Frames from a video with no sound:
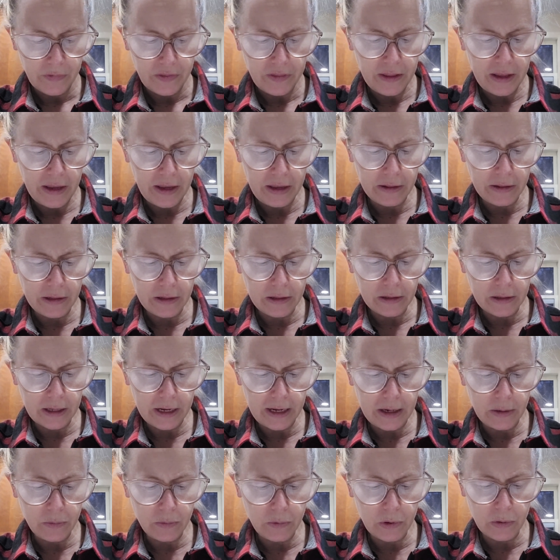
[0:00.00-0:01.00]
Then the
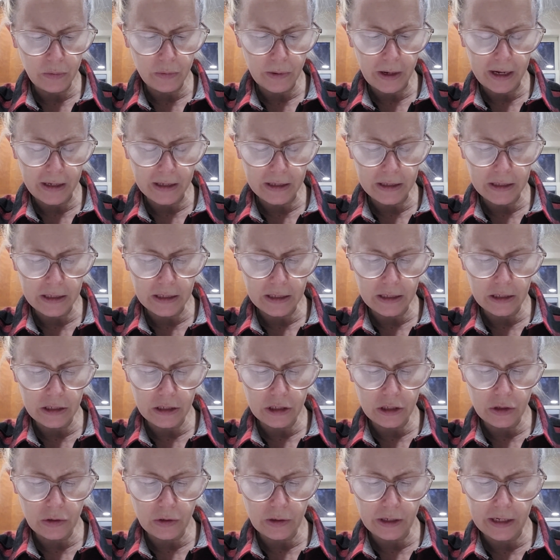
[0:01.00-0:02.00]
land will rest and
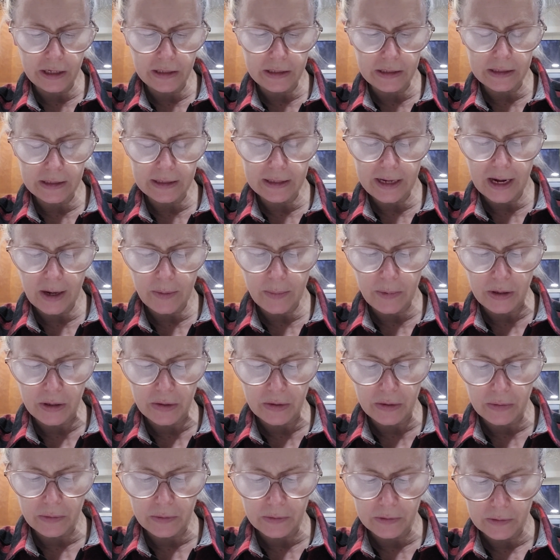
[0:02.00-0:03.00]
enjoy its Sabbath.
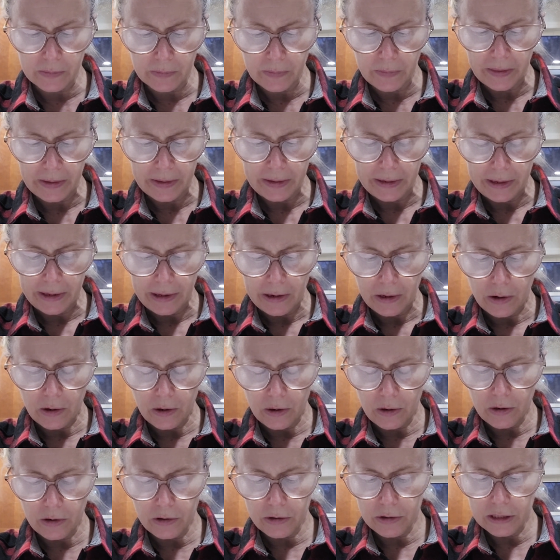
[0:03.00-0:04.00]

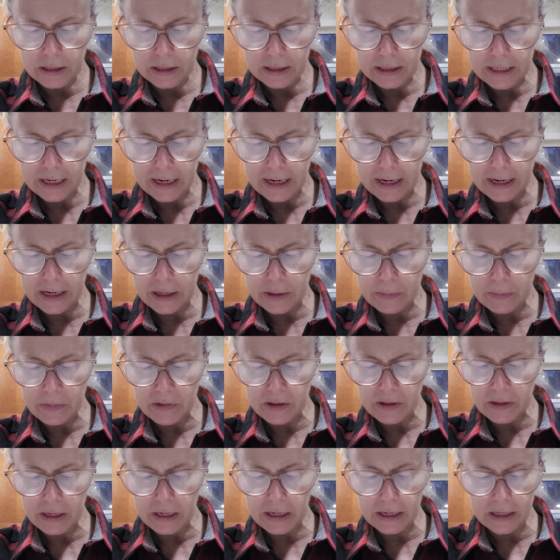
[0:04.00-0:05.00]
All the time
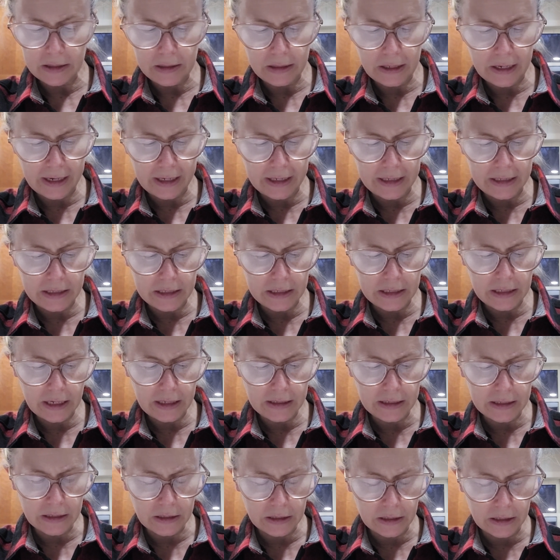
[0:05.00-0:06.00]
that it lies
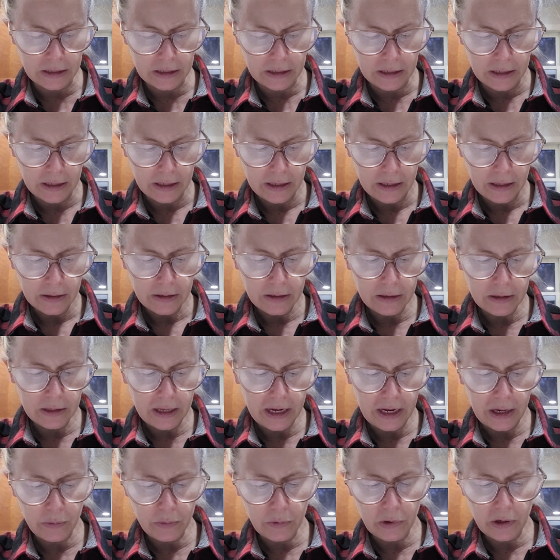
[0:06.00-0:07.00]
desolate, the
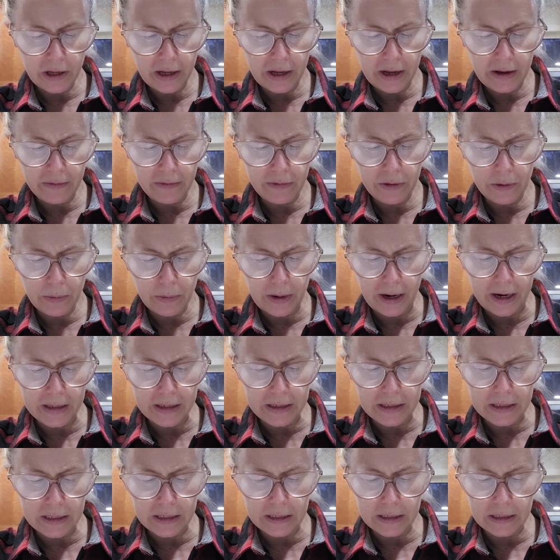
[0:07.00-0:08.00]
land will have the
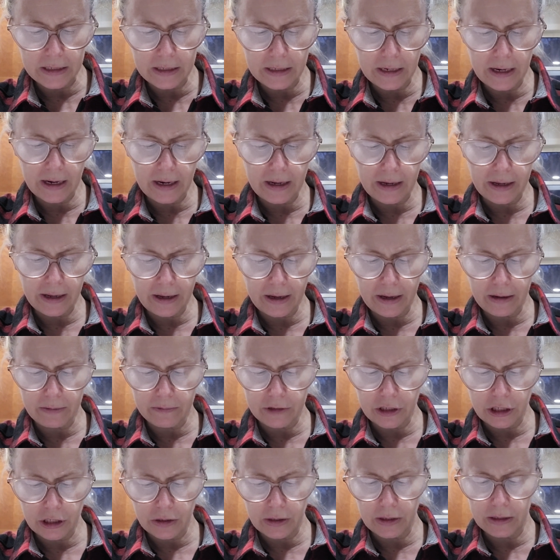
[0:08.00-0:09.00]
rest it did not have
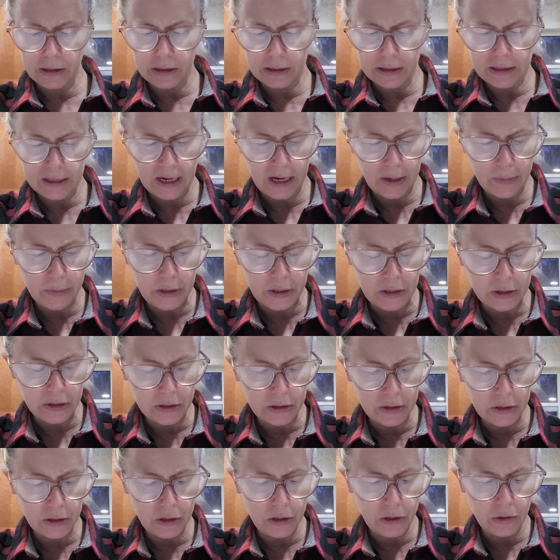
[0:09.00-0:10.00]
during the Sabbaths
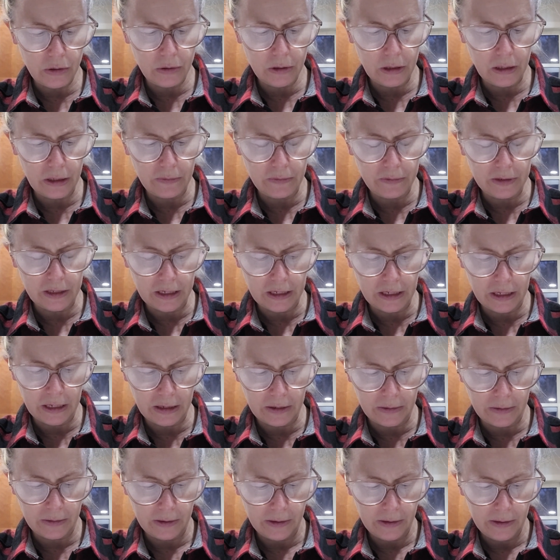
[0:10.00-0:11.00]
you lived in it.